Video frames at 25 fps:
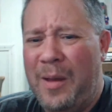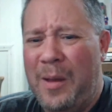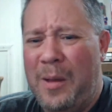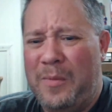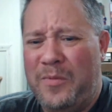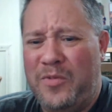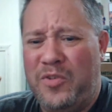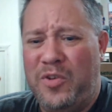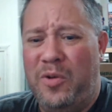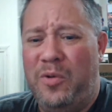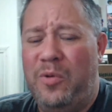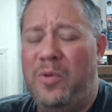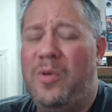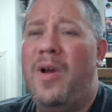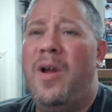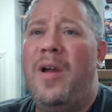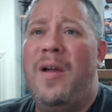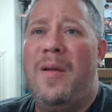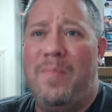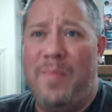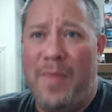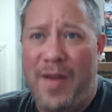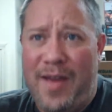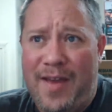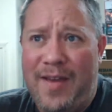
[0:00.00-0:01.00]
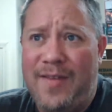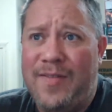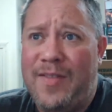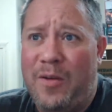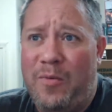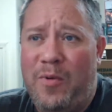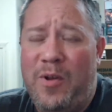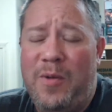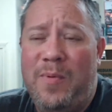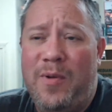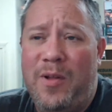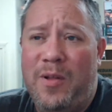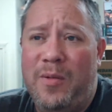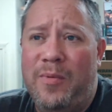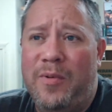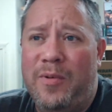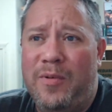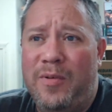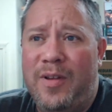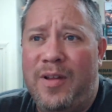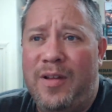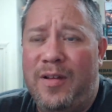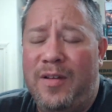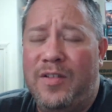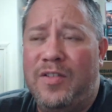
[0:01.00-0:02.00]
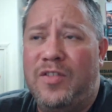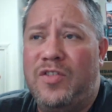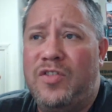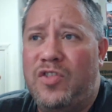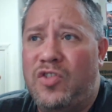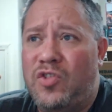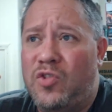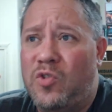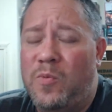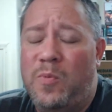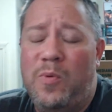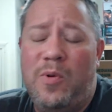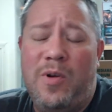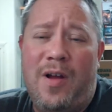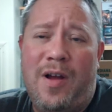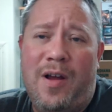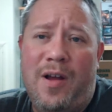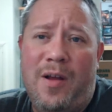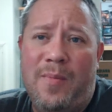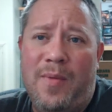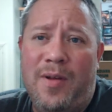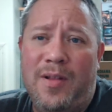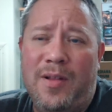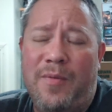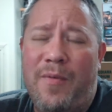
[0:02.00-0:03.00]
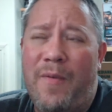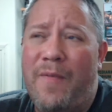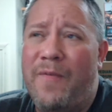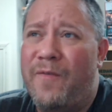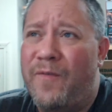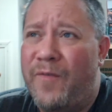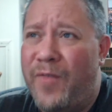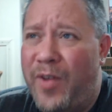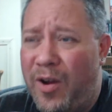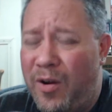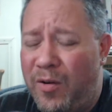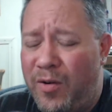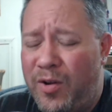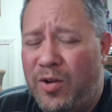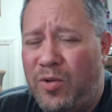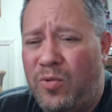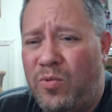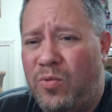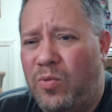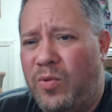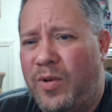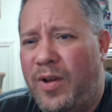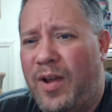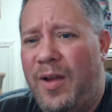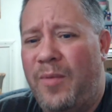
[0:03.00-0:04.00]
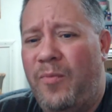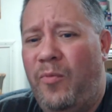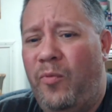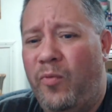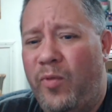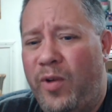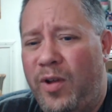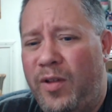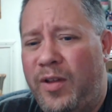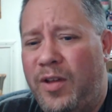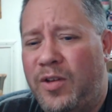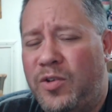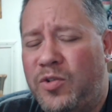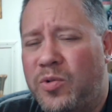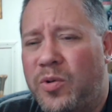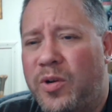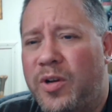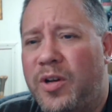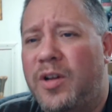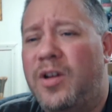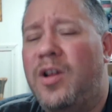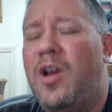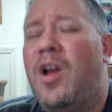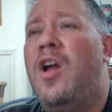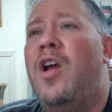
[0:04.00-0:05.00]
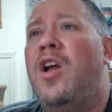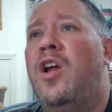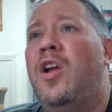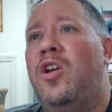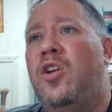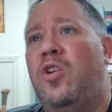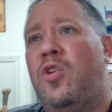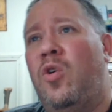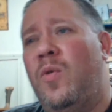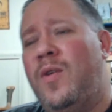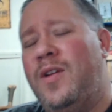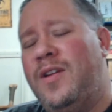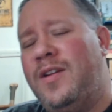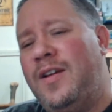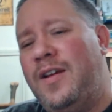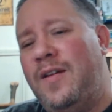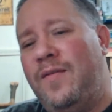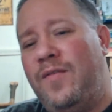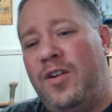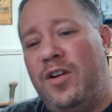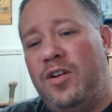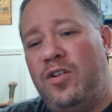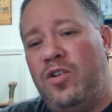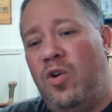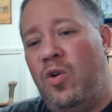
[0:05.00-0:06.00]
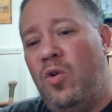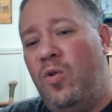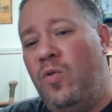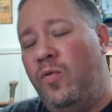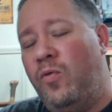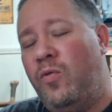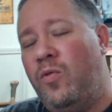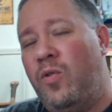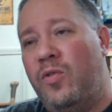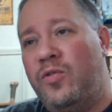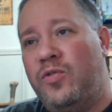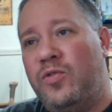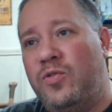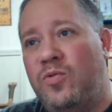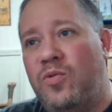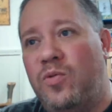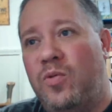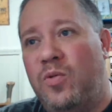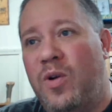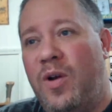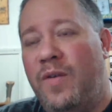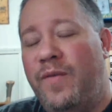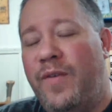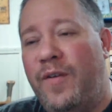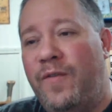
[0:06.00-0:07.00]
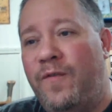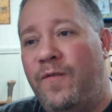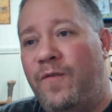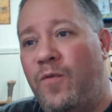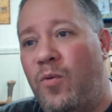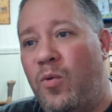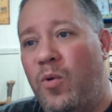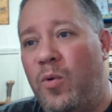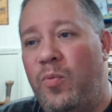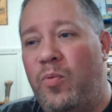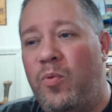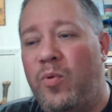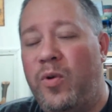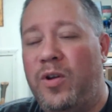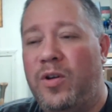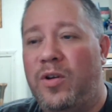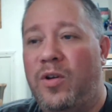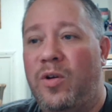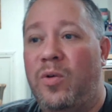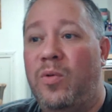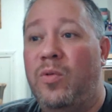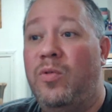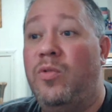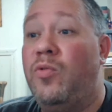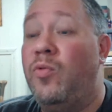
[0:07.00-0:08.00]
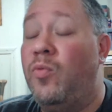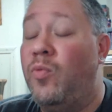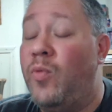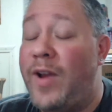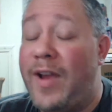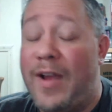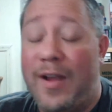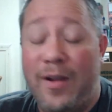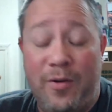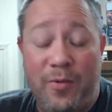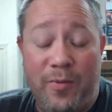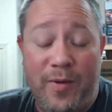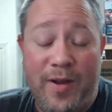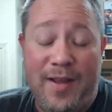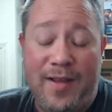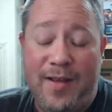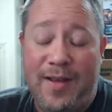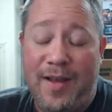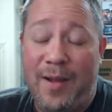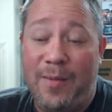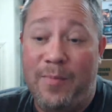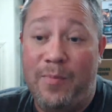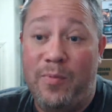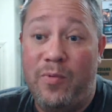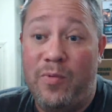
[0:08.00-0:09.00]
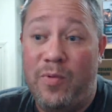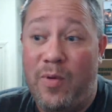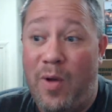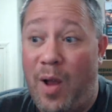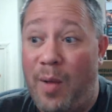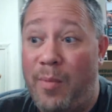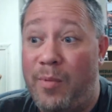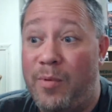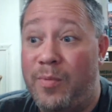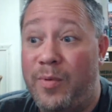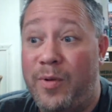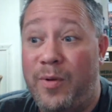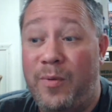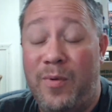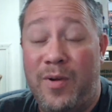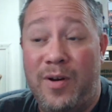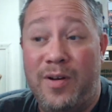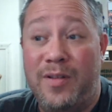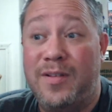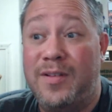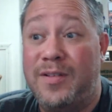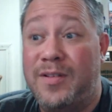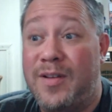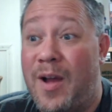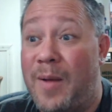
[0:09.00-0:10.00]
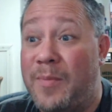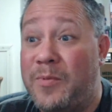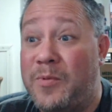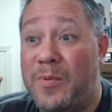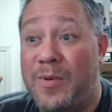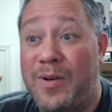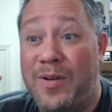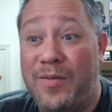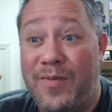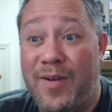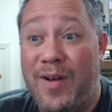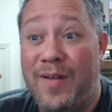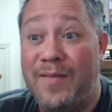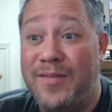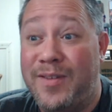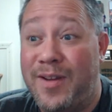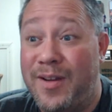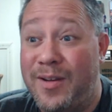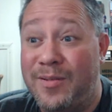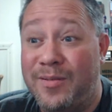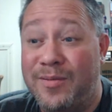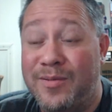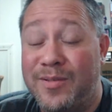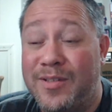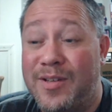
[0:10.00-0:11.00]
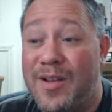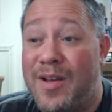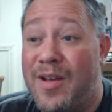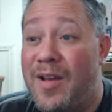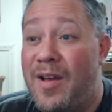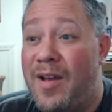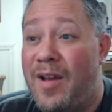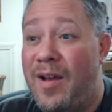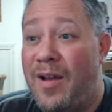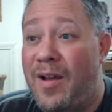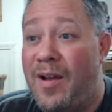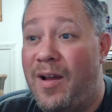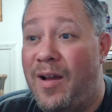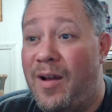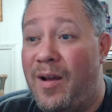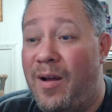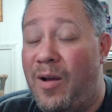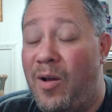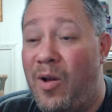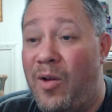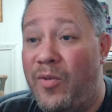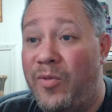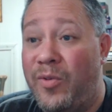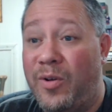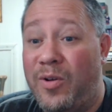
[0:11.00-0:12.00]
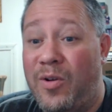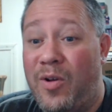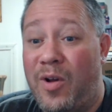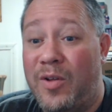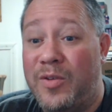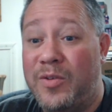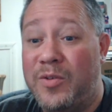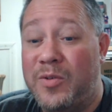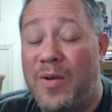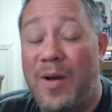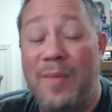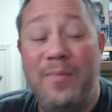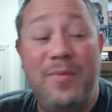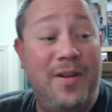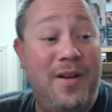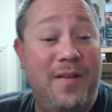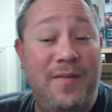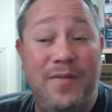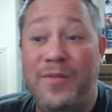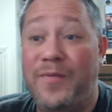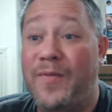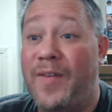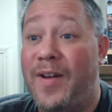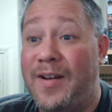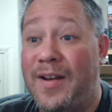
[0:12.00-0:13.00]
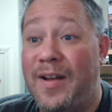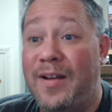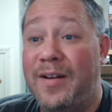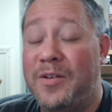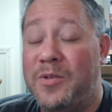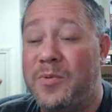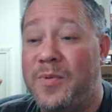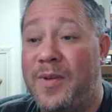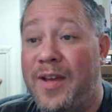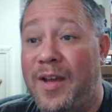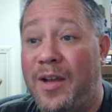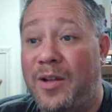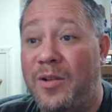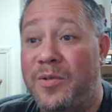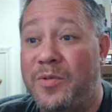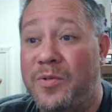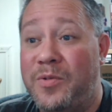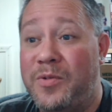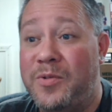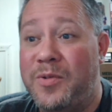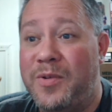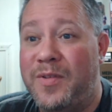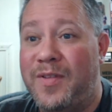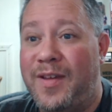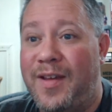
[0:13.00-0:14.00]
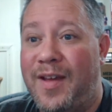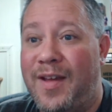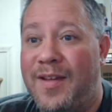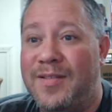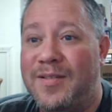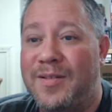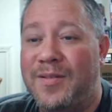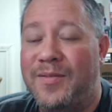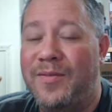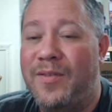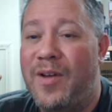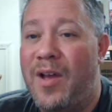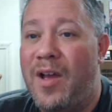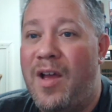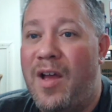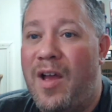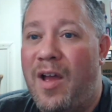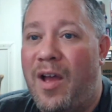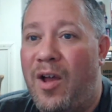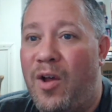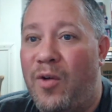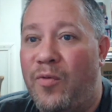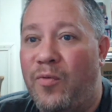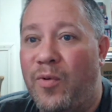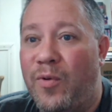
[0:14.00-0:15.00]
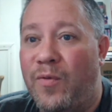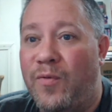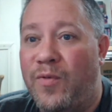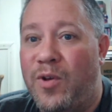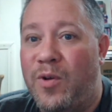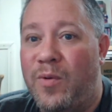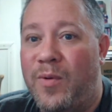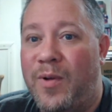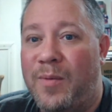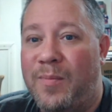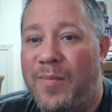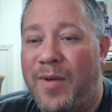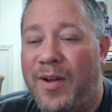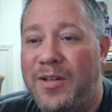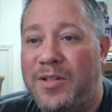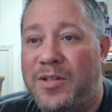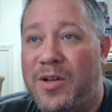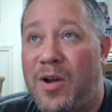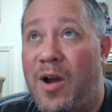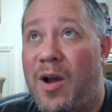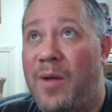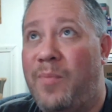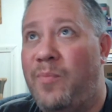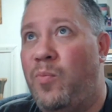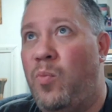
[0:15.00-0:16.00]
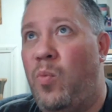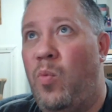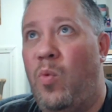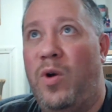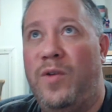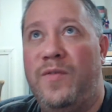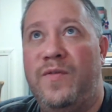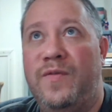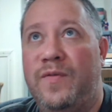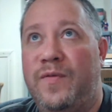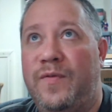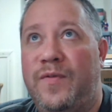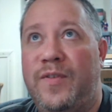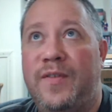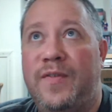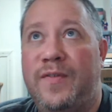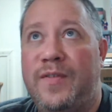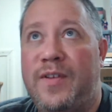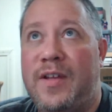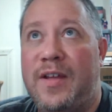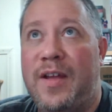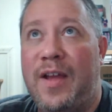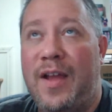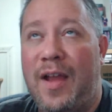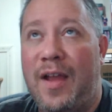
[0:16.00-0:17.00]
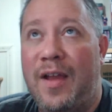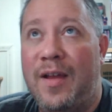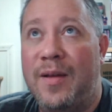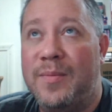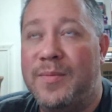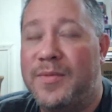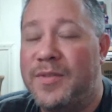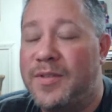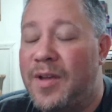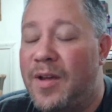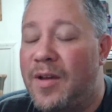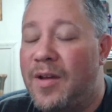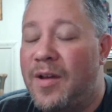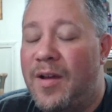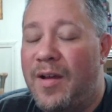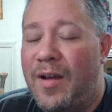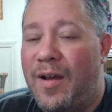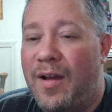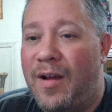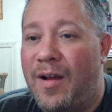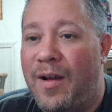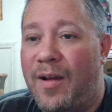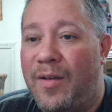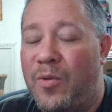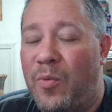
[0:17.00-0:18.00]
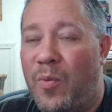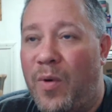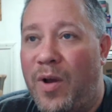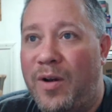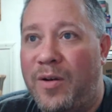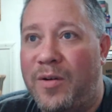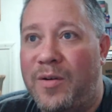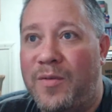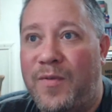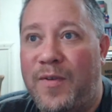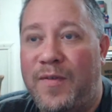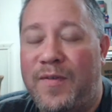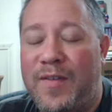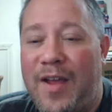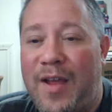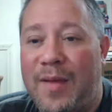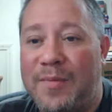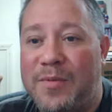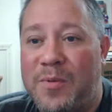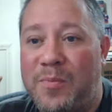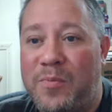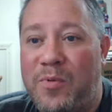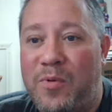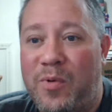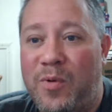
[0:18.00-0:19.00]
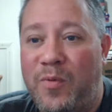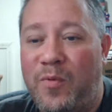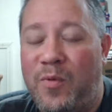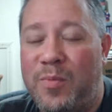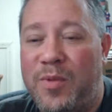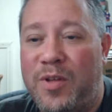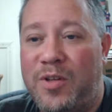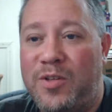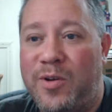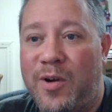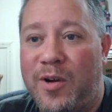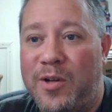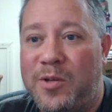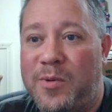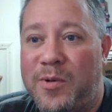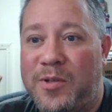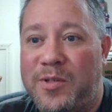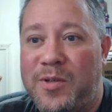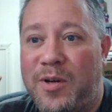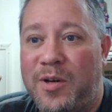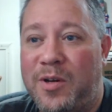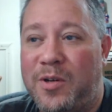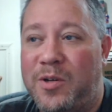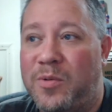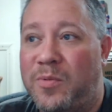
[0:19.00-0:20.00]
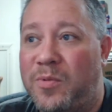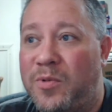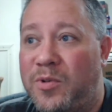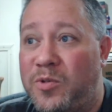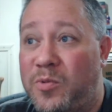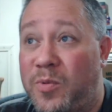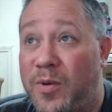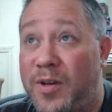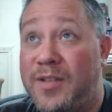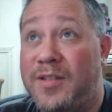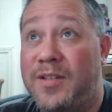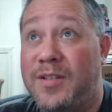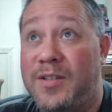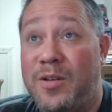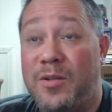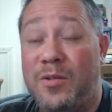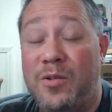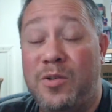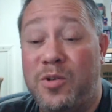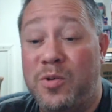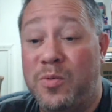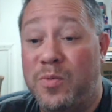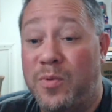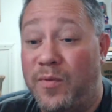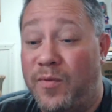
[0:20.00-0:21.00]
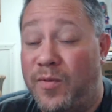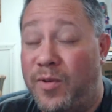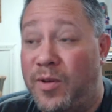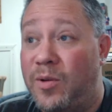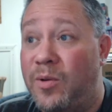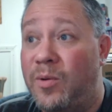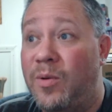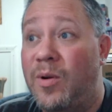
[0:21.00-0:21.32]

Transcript: So making that replayability is super high on my level. Very cool game. Really enjoyed it. Going to give it an overall score of a 4.0. Great game. Probably one of the top 25 titles on the console. I'm going to have to find out as we get closer to the end of reviewing my top 150 games. The 150 games I'm pulling from the Atari 2600 to review.